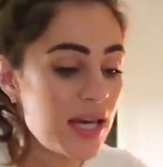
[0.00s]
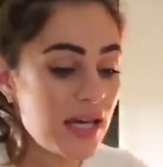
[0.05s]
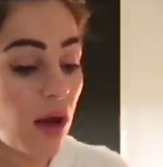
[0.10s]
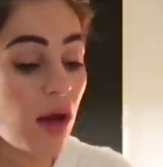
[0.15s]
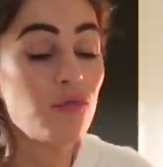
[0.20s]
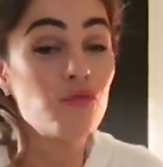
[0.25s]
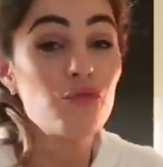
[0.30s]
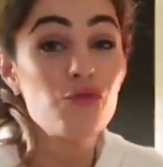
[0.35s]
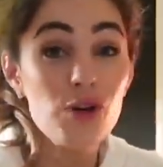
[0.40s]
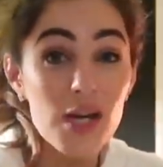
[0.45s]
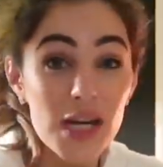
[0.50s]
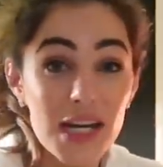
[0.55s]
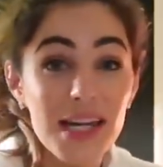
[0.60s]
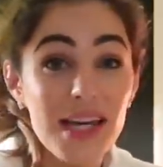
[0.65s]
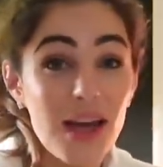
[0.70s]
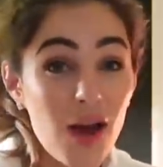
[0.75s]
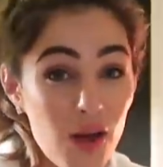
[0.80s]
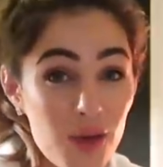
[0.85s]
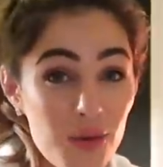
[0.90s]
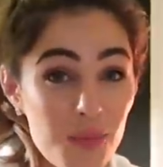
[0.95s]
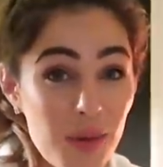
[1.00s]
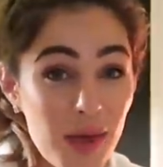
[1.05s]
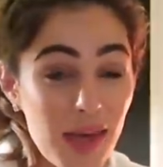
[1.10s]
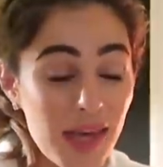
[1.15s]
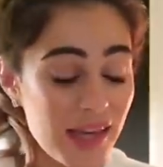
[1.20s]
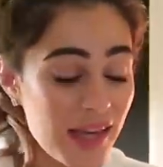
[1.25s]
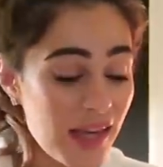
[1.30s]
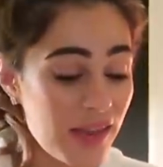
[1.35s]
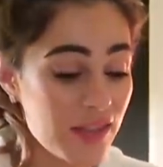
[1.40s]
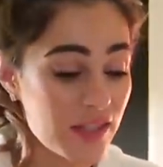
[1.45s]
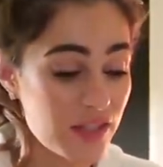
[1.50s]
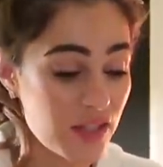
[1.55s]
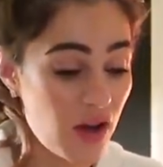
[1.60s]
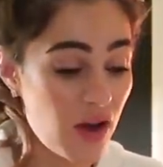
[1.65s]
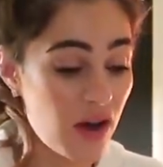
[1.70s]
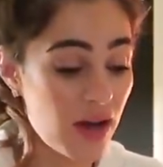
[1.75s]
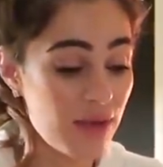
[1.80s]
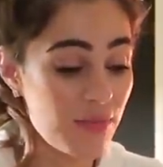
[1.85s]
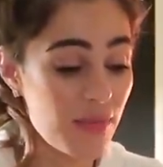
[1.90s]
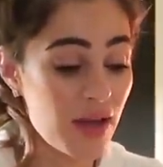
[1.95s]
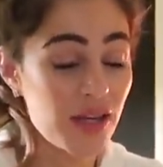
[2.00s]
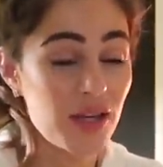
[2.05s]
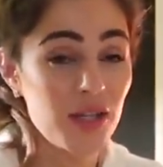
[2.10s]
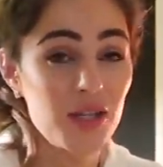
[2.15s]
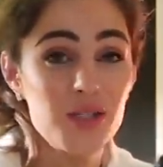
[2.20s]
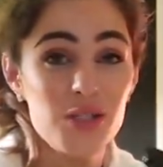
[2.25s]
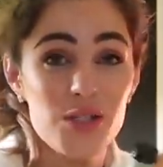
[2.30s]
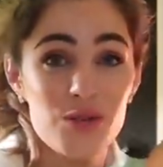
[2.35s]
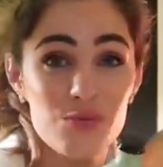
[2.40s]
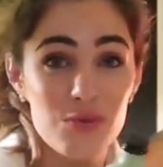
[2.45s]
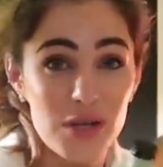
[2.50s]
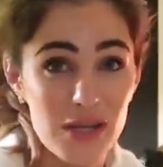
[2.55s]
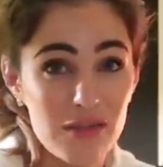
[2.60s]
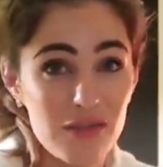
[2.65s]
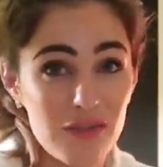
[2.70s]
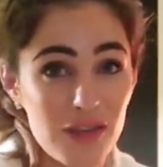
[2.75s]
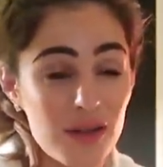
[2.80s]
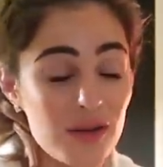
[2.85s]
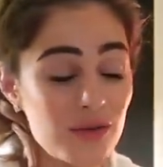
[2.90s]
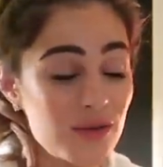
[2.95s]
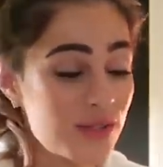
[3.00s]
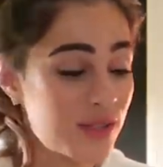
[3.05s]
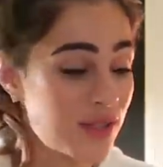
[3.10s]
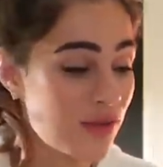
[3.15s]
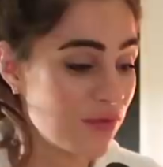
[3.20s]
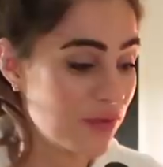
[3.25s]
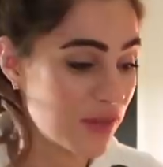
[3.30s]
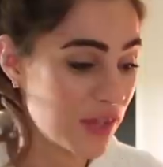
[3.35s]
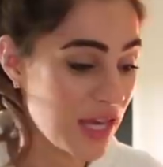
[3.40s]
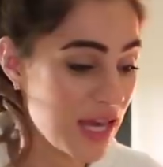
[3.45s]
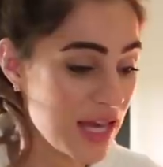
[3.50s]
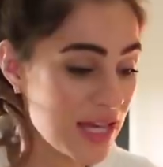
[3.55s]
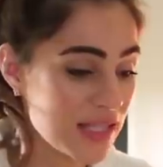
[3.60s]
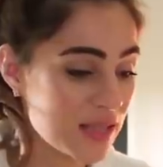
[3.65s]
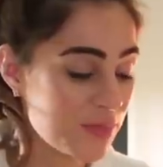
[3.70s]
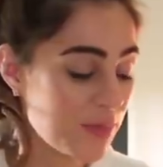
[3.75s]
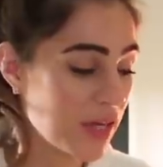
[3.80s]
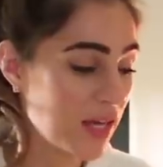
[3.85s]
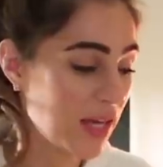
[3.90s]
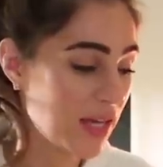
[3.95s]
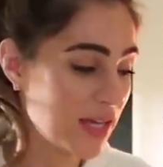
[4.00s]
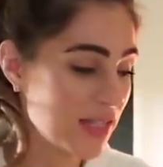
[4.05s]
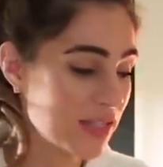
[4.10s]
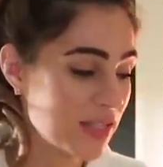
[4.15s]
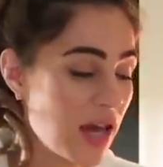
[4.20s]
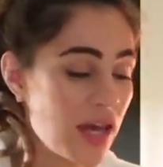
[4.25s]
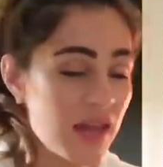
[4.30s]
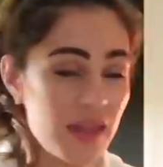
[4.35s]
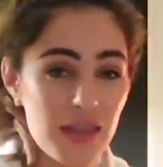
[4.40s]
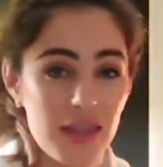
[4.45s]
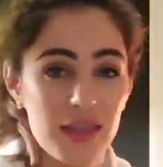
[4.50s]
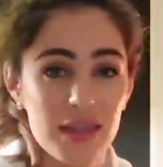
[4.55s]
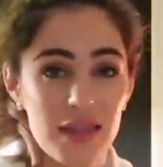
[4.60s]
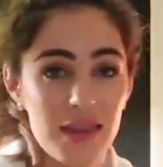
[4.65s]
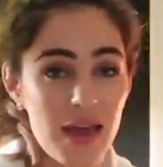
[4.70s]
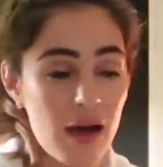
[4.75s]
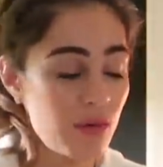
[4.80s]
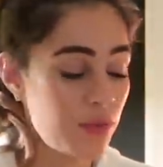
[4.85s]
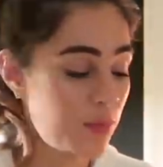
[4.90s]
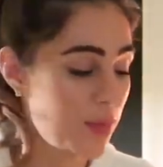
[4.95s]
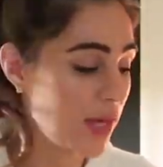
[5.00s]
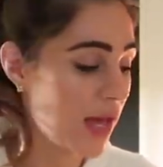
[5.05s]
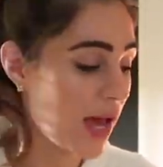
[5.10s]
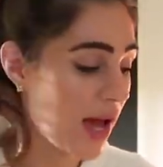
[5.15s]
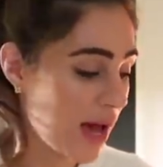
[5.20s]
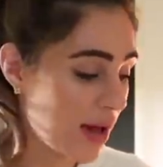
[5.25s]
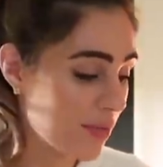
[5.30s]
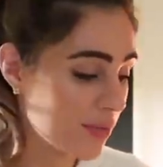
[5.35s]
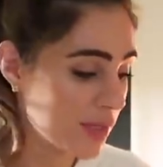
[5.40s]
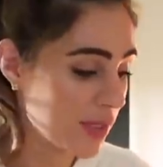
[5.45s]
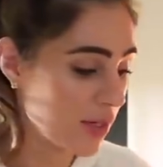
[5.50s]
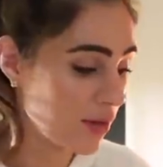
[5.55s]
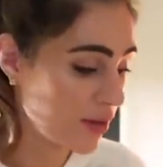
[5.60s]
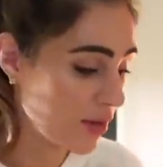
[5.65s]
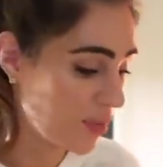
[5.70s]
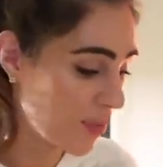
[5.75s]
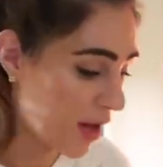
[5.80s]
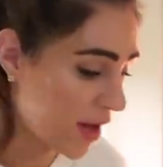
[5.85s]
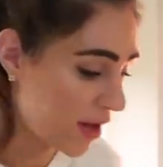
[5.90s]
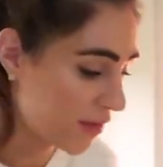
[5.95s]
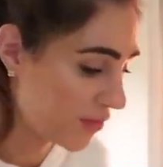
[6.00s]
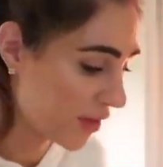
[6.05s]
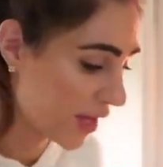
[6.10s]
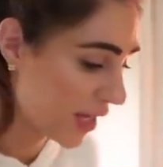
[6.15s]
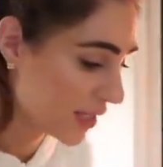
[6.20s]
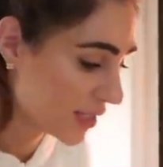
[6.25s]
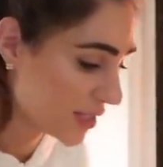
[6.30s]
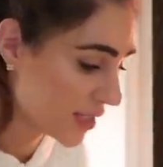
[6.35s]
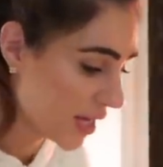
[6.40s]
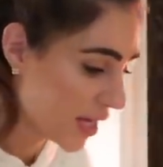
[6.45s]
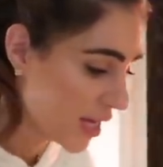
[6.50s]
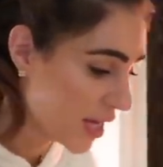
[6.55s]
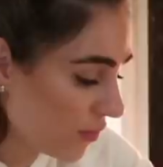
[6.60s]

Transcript: I'm really hoping that Thyme are going to do refills for these, because I think that that would be absolutely perfect.